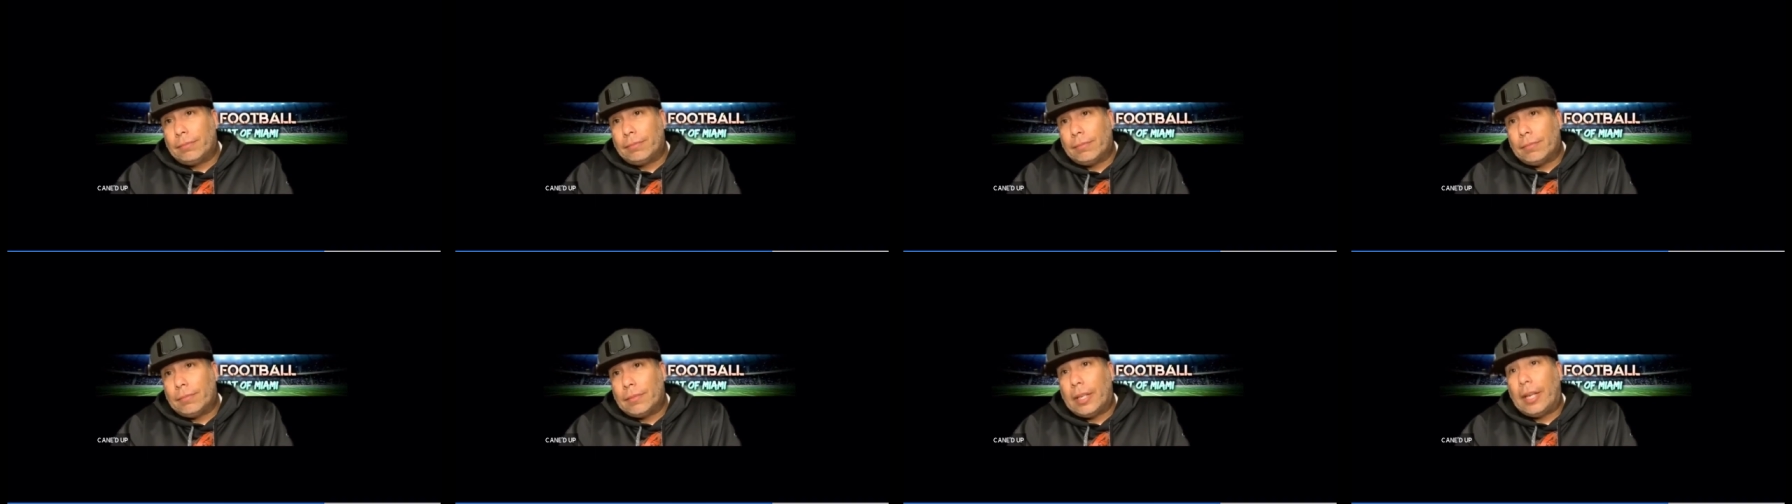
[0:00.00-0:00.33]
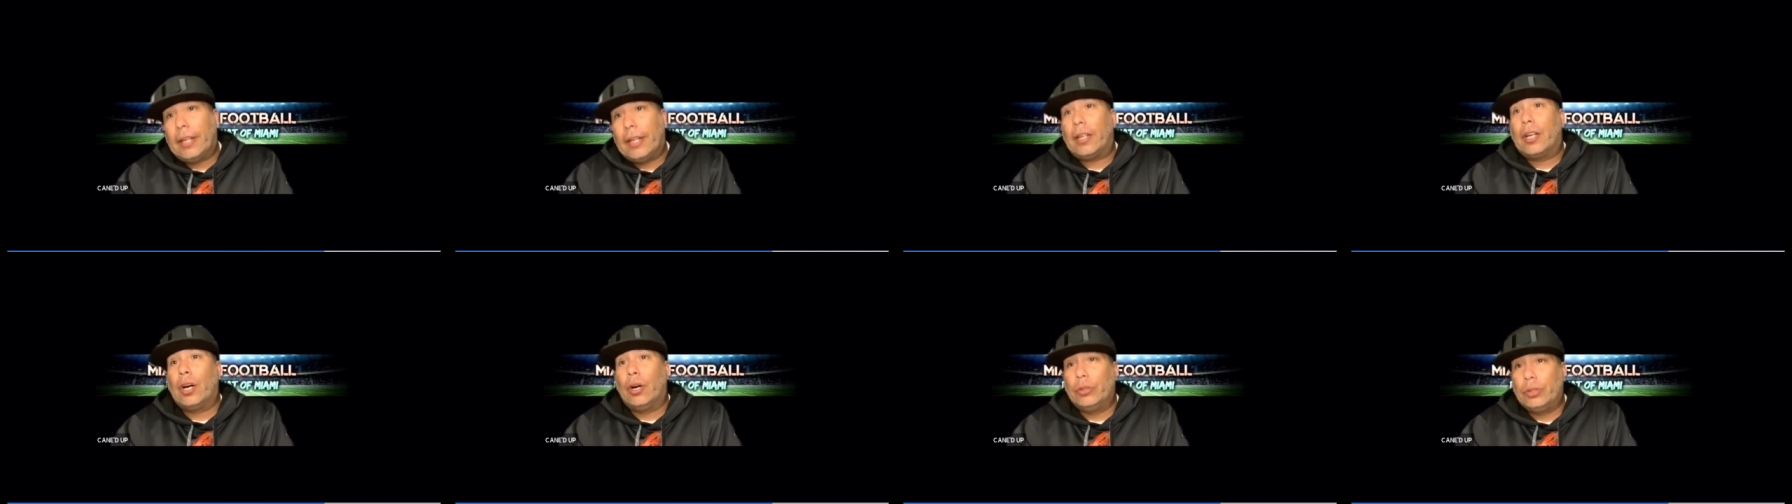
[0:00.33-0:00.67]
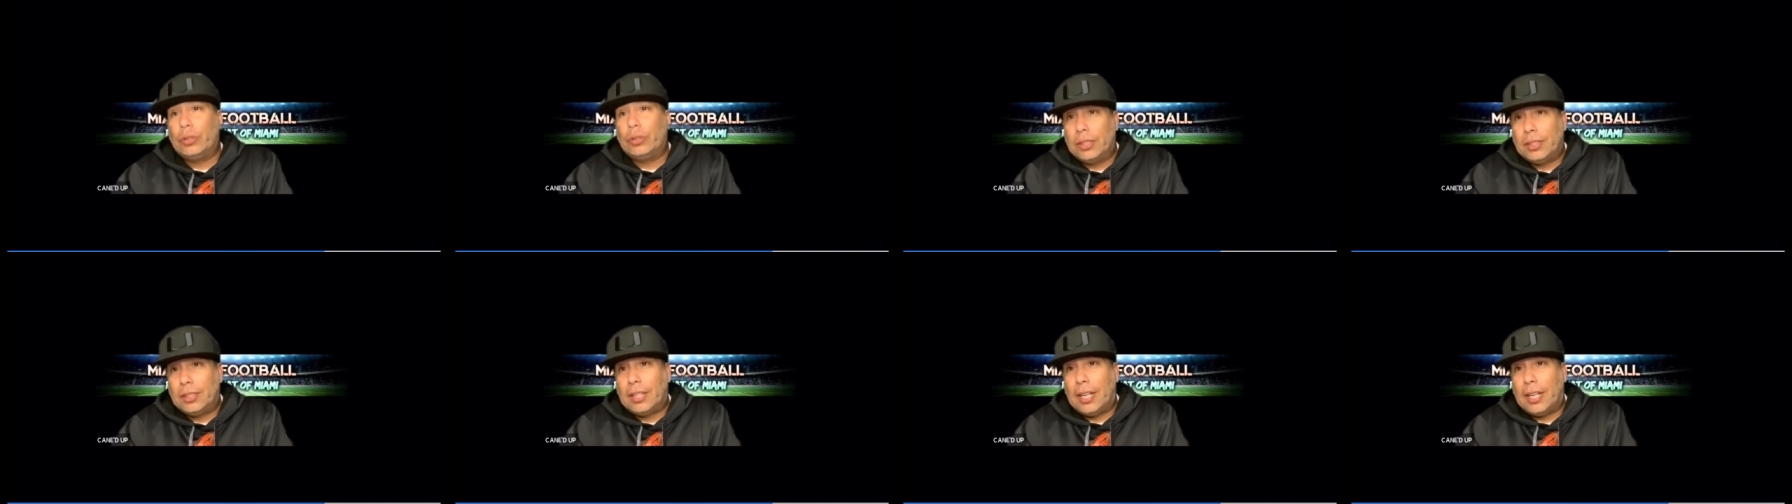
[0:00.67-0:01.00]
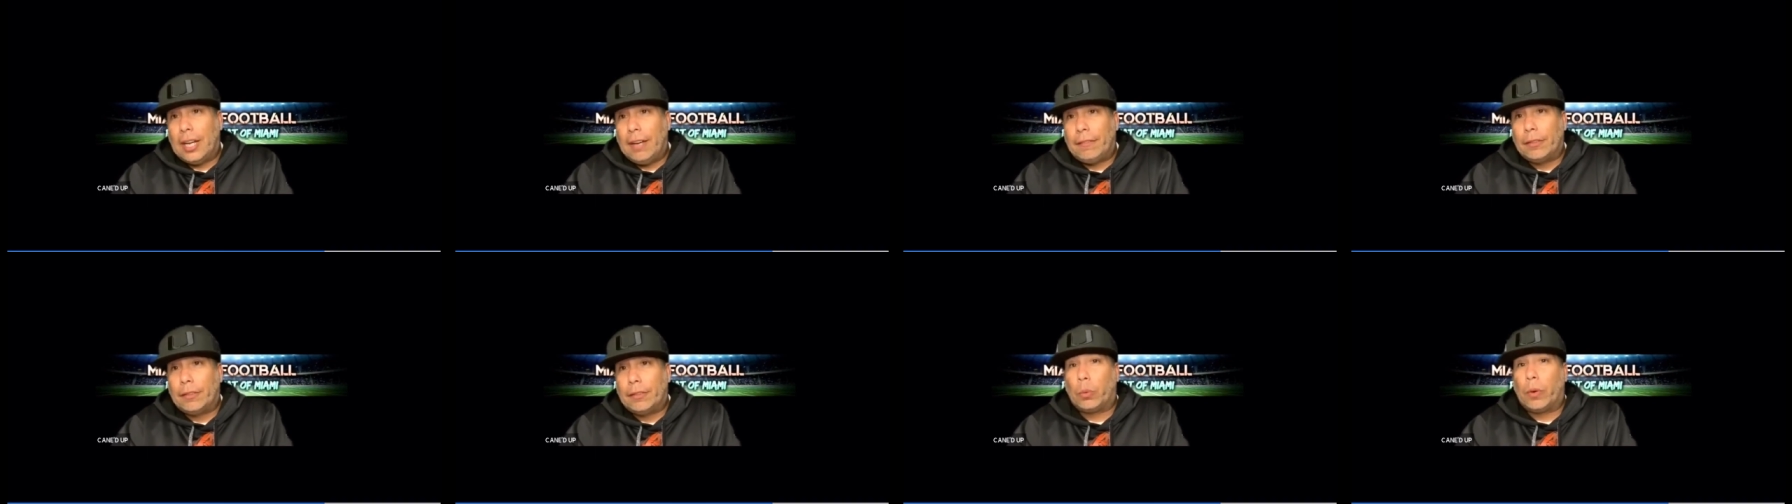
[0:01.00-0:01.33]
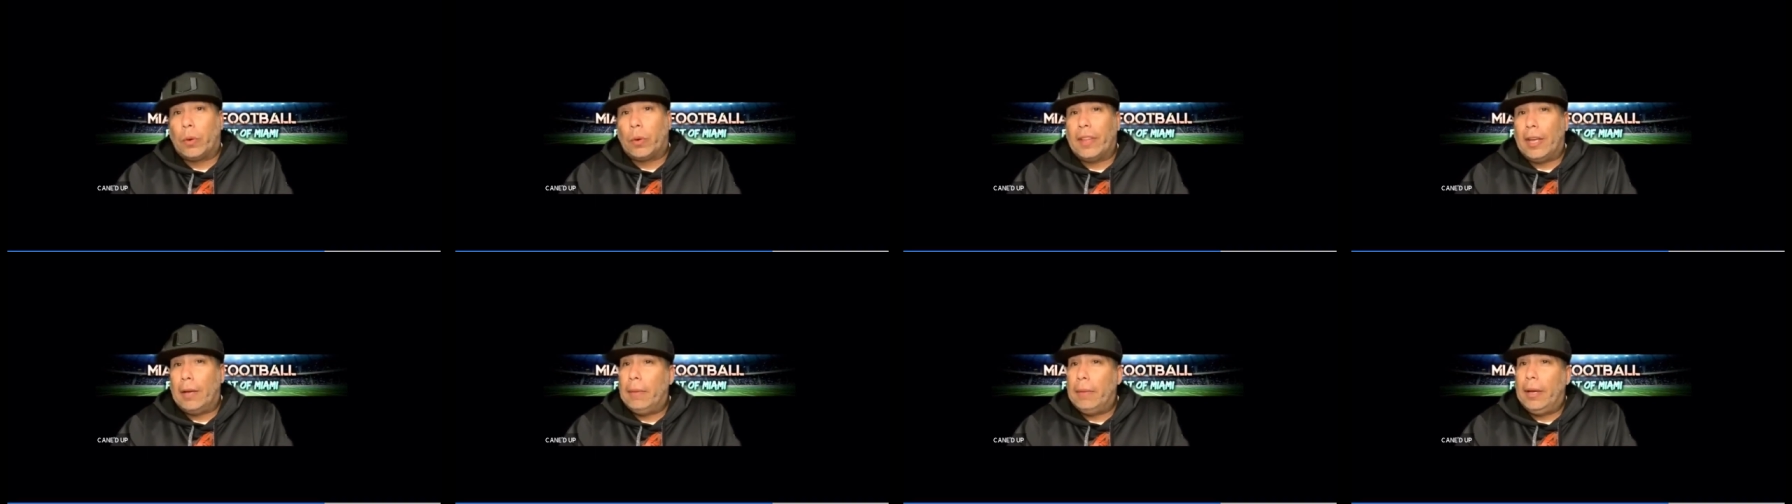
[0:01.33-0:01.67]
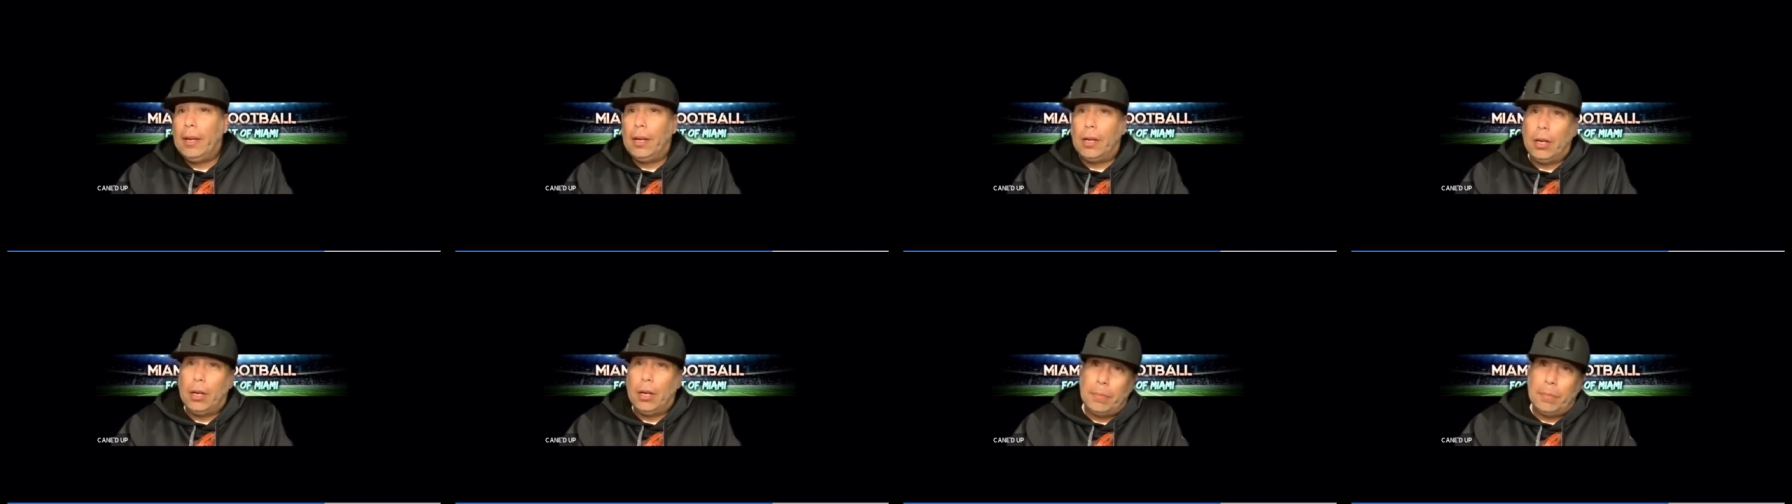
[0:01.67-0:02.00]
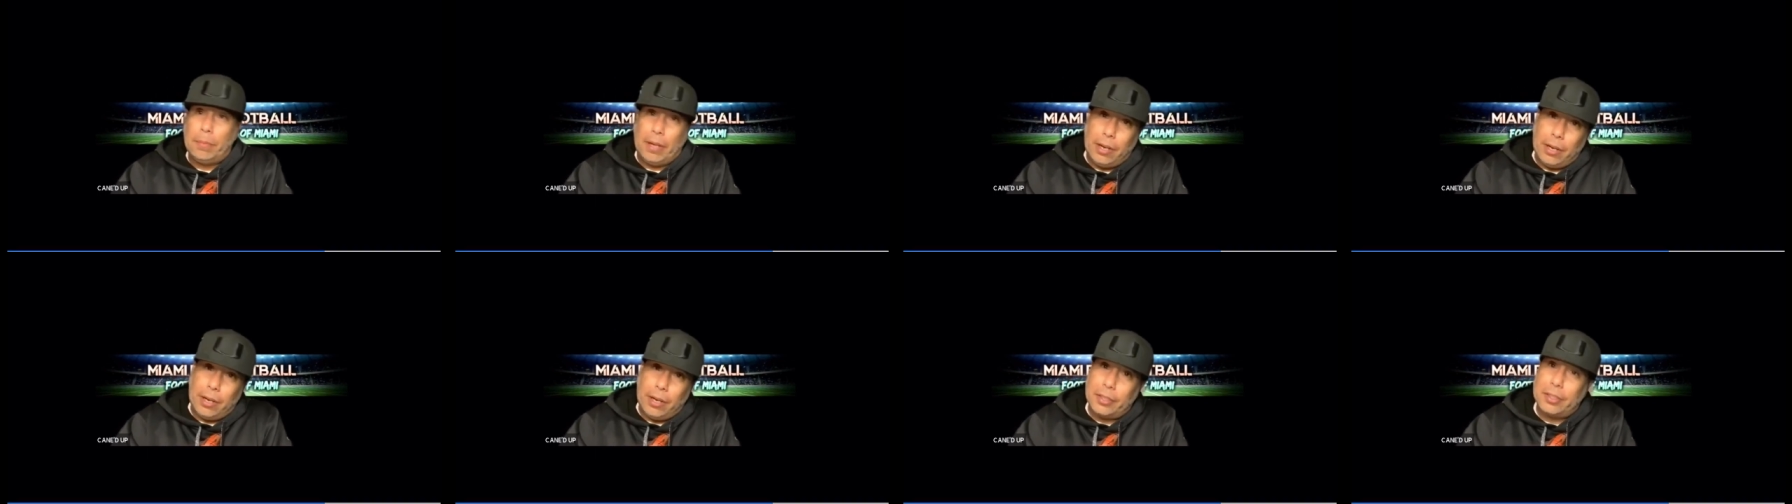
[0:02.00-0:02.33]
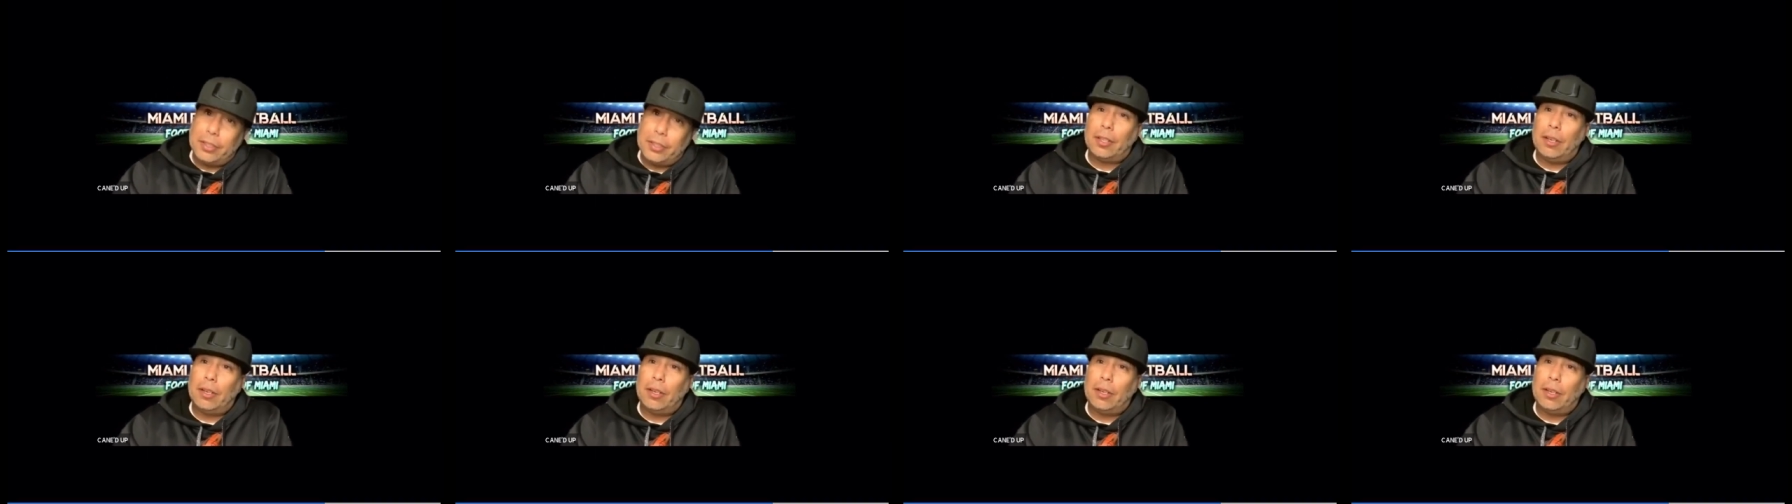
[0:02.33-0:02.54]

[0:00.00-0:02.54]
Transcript: and coaching staff is where they make up that other stuff.